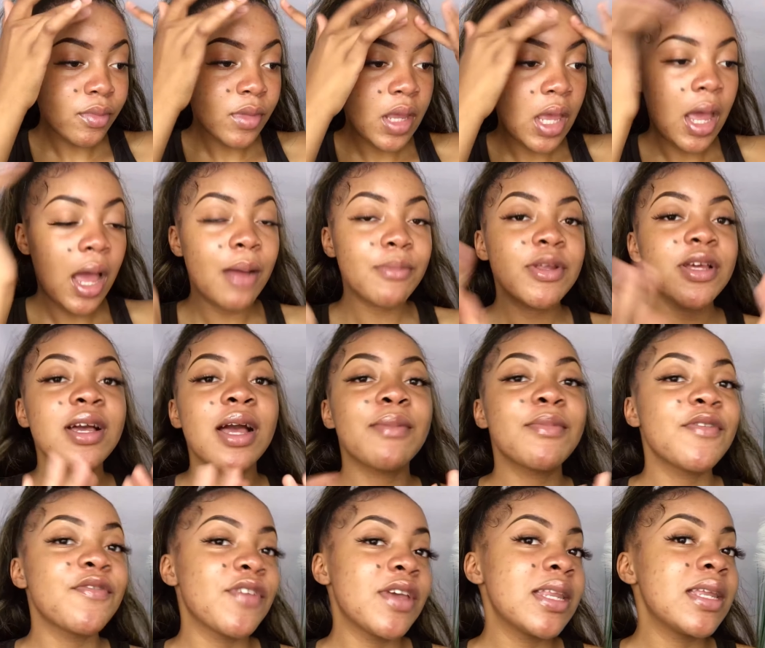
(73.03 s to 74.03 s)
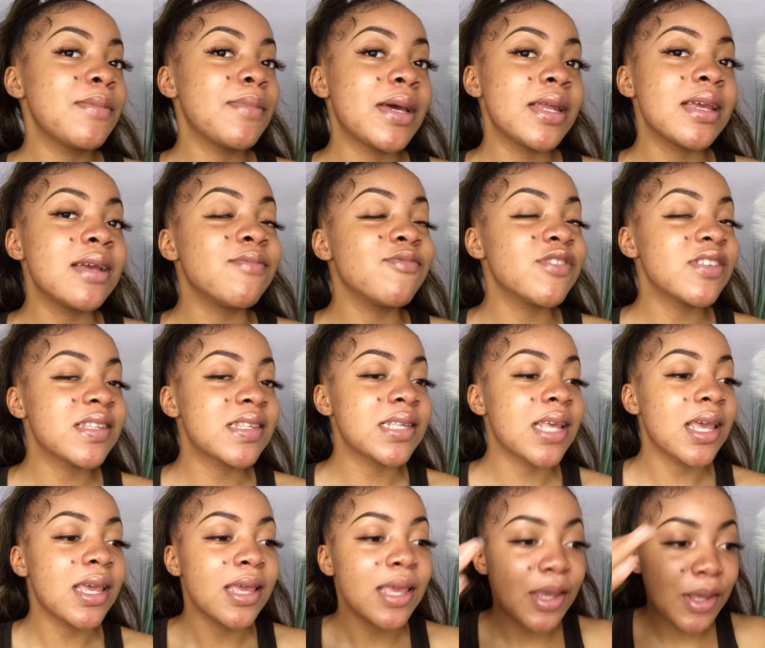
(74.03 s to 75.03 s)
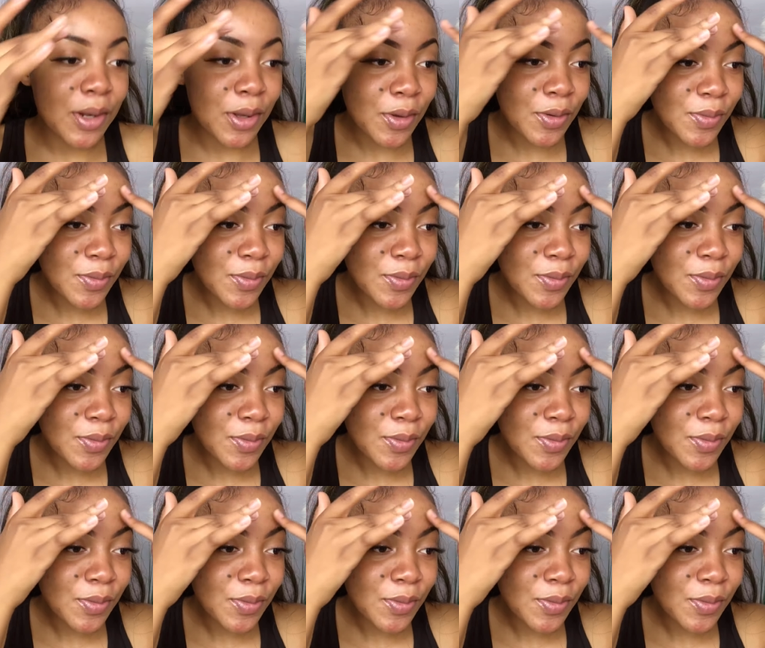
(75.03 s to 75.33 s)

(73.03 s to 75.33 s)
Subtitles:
I'm not coming for anybody, I'm just saying, you know.